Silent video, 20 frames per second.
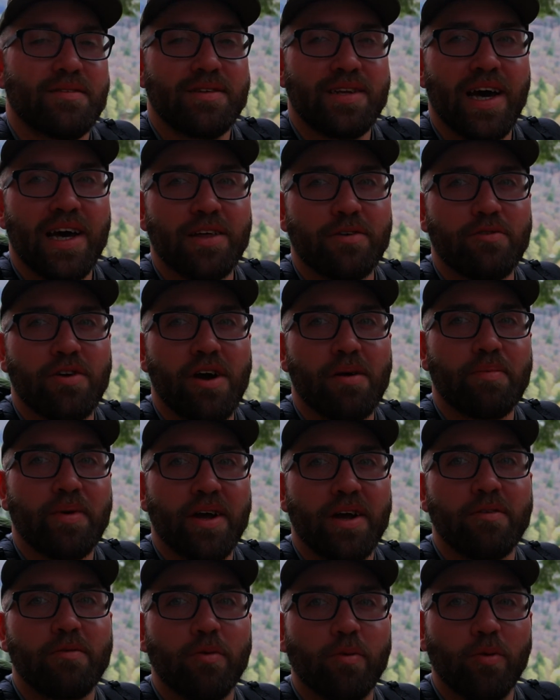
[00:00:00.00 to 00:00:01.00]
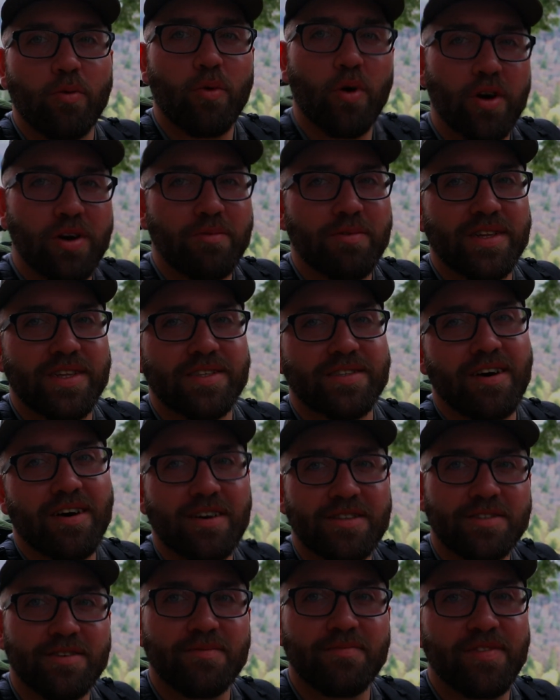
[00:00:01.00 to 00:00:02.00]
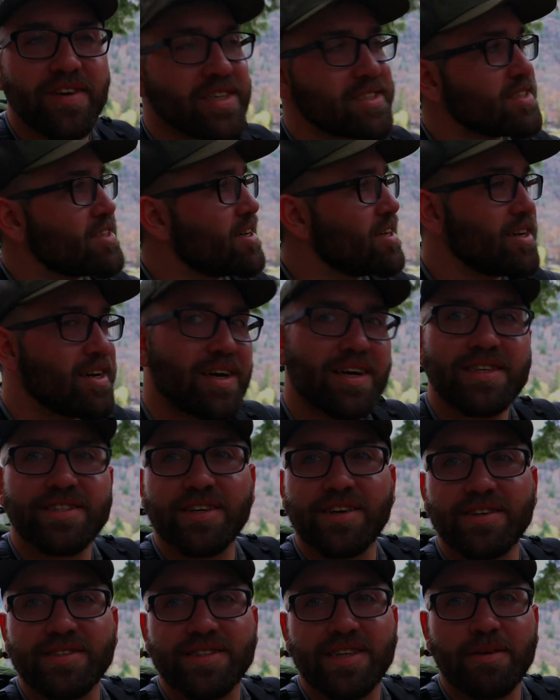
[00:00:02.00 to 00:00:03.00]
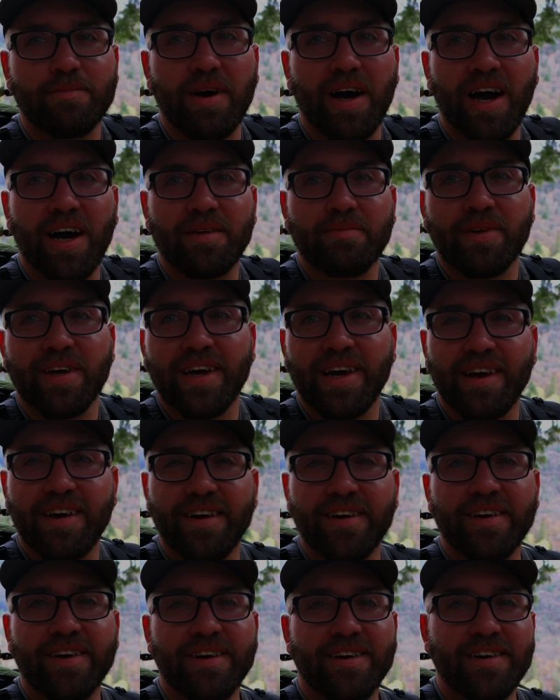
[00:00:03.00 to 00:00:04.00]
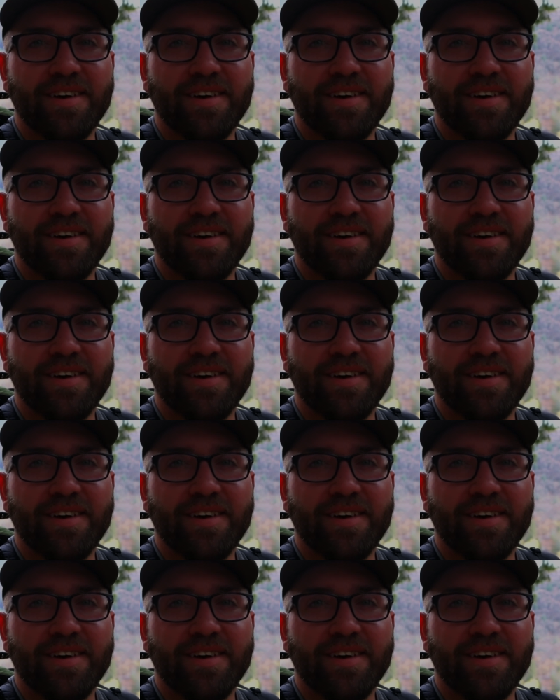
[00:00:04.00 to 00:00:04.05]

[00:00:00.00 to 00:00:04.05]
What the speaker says: Now that we're up here, we're rewarded with this awesome vista, as you can see behind me here.